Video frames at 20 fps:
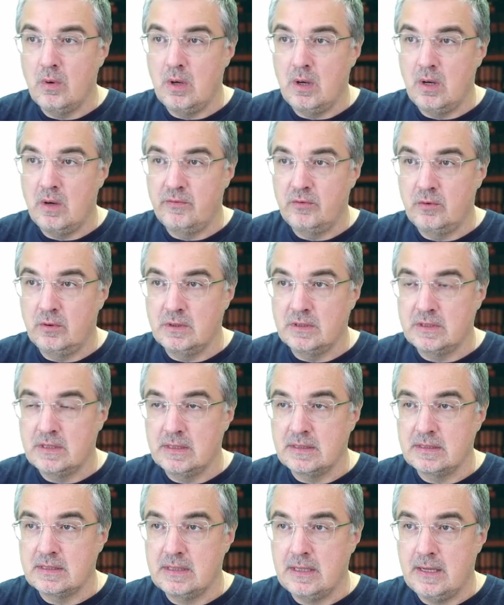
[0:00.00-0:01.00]
for
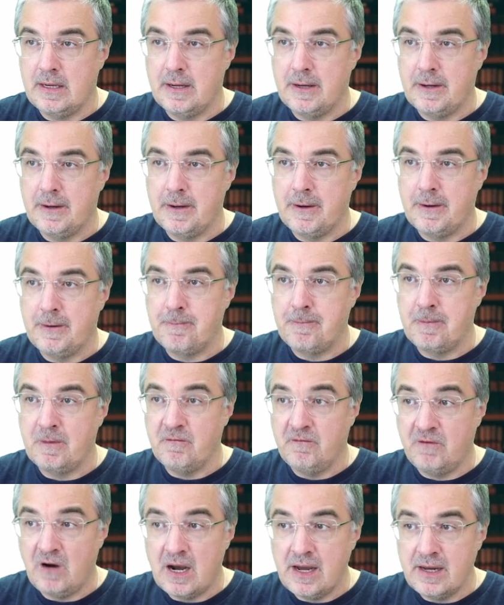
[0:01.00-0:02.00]
instance,
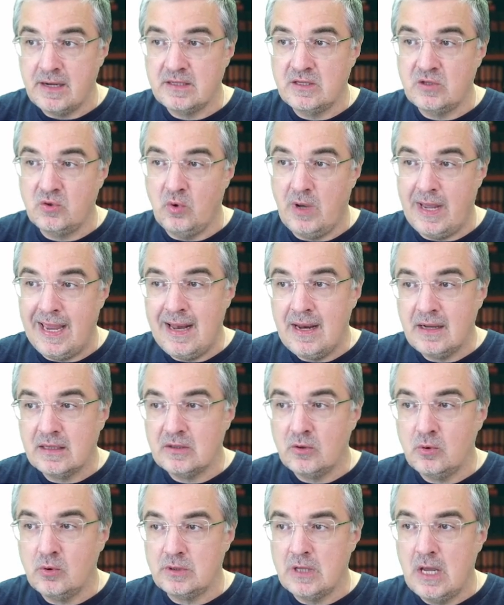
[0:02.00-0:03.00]
wires, two
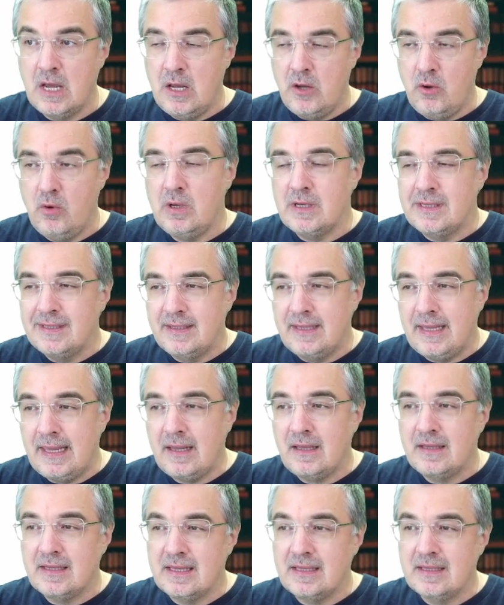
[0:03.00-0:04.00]
electrodes, you can
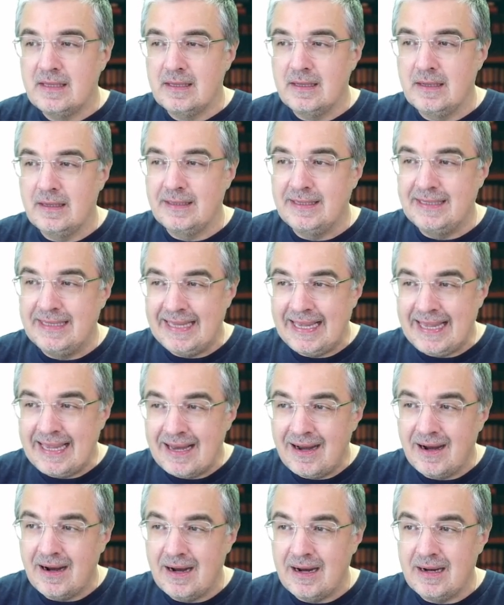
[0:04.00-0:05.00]
think that
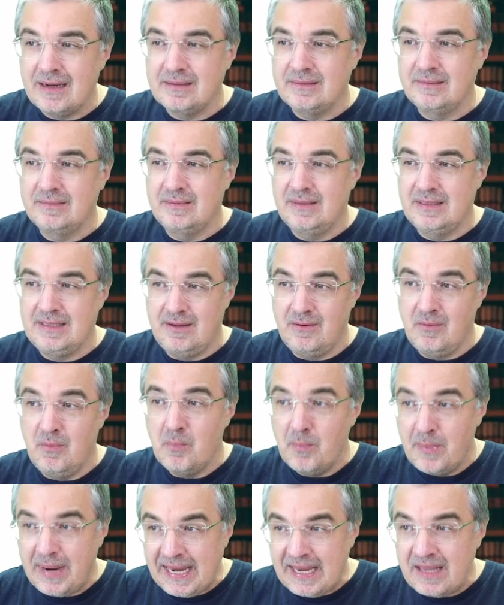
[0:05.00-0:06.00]
they are the
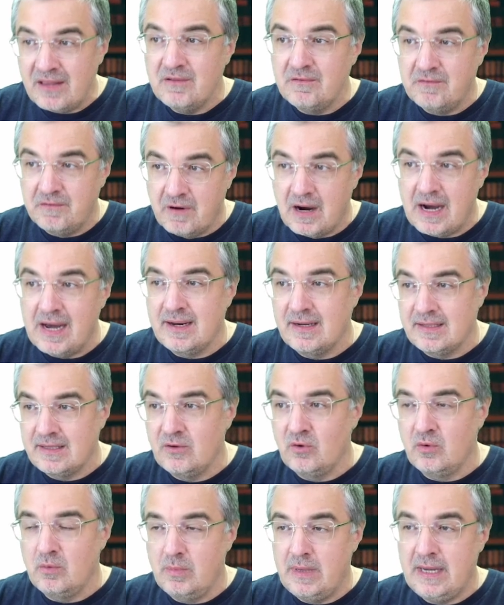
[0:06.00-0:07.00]
main wires
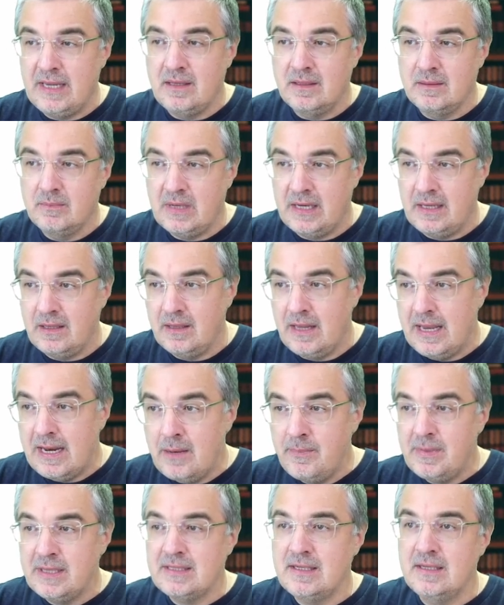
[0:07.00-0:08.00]
or main
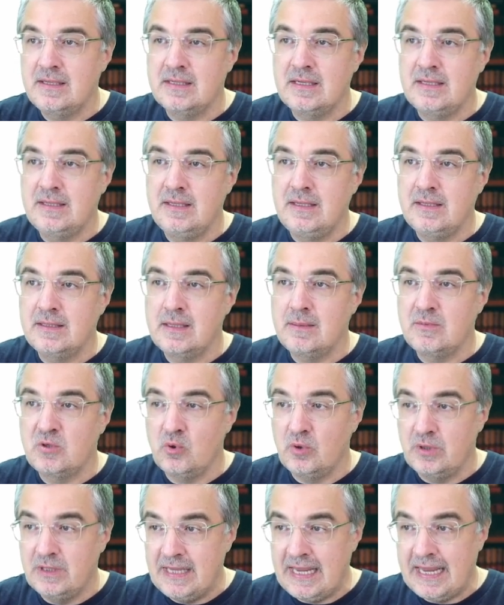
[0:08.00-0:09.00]
elements in the system.
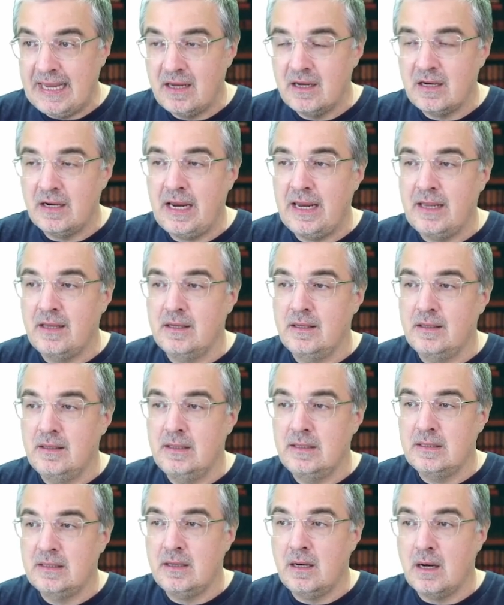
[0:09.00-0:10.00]
So they created
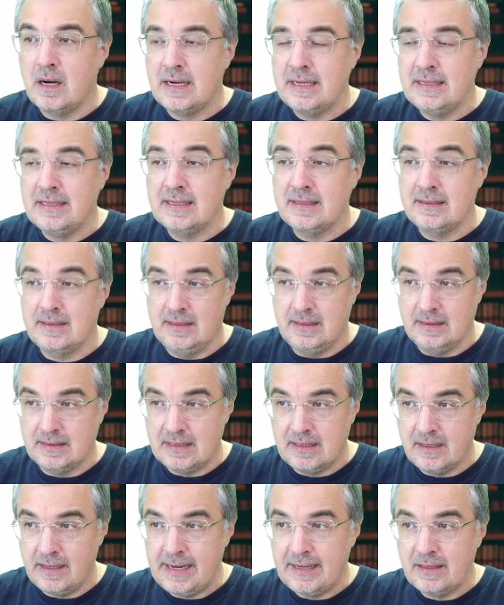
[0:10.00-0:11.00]
this current. It is
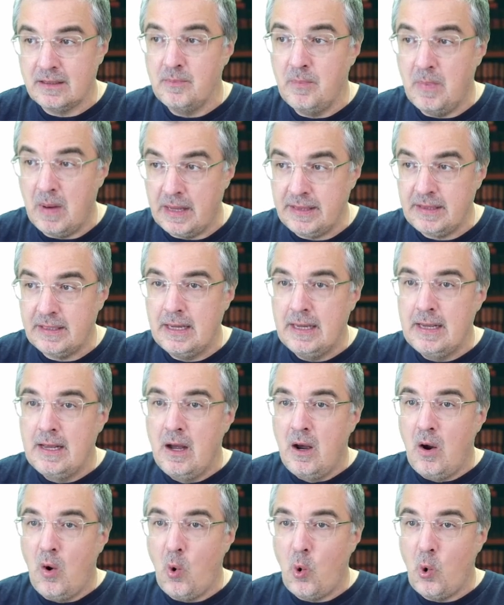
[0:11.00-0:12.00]
correct, but
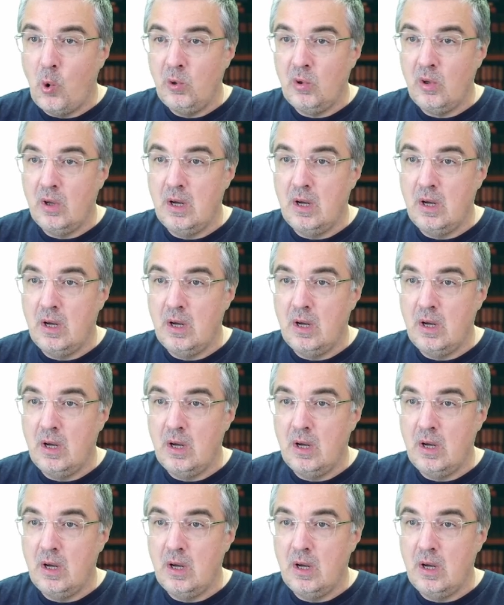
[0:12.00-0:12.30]
all